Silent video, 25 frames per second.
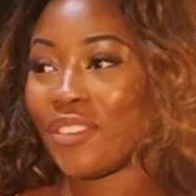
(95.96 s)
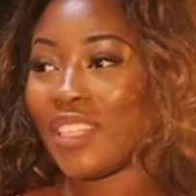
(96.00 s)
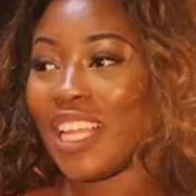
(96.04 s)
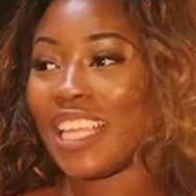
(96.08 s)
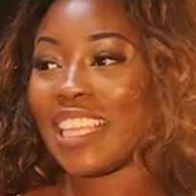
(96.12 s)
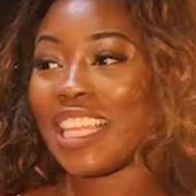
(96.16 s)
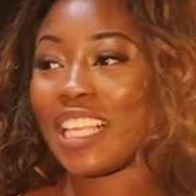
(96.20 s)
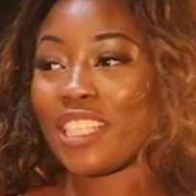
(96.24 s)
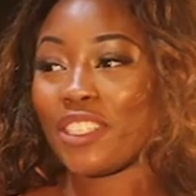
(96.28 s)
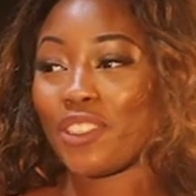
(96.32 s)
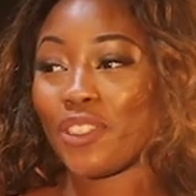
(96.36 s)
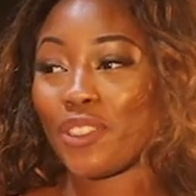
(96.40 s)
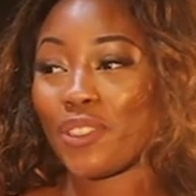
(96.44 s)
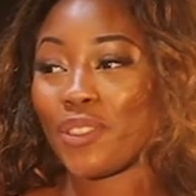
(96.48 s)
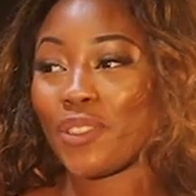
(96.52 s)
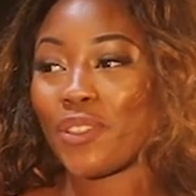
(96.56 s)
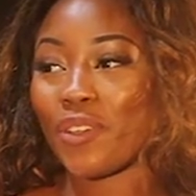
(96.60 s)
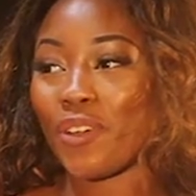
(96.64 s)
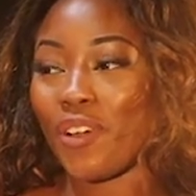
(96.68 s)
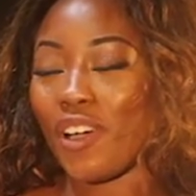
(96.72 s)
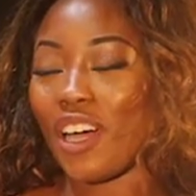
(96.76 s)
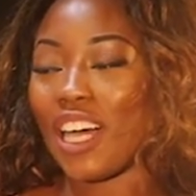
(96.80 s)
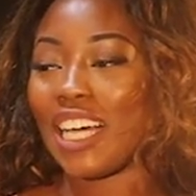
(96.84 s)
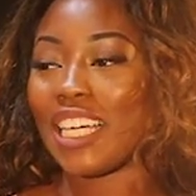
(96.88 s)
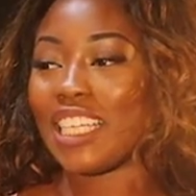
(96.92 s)
like that's just
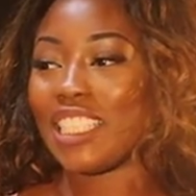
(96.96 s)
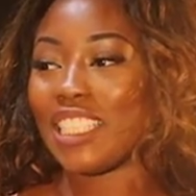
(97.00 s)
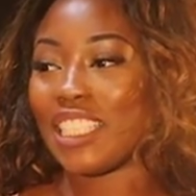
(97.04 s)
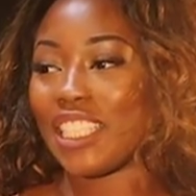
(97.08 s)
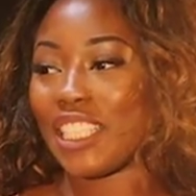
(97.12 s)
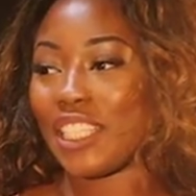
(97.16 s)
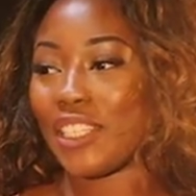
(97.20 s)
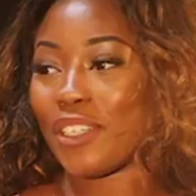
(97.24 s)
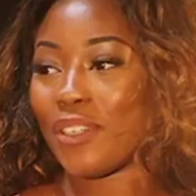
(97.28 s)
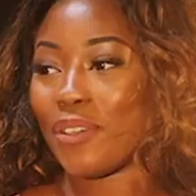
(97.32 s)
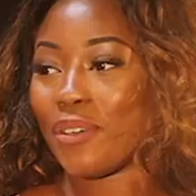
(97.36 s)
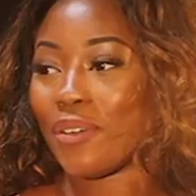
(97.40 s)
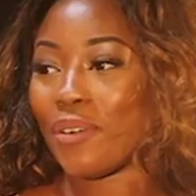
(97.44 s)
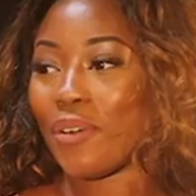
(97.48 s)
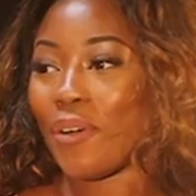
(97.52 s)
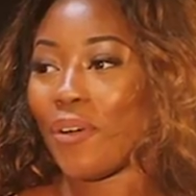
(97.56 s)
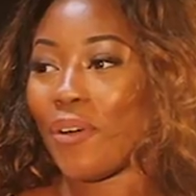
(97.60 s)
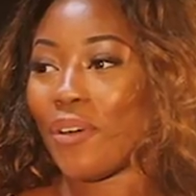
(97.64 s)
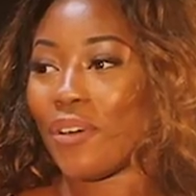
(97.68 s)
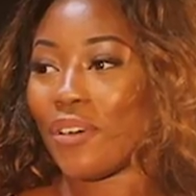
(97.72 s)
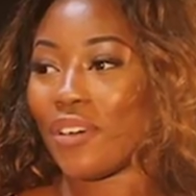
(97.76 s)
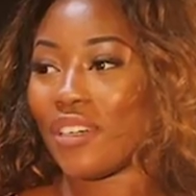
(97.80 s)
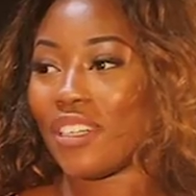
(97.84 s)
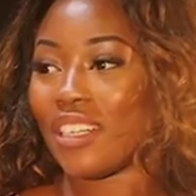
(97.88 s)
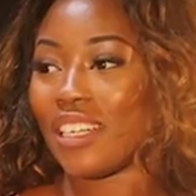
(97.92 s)
your ideal,
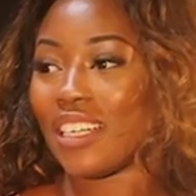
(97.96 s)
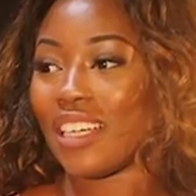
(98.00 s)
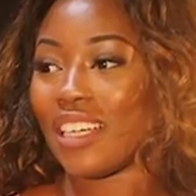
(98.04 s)
or?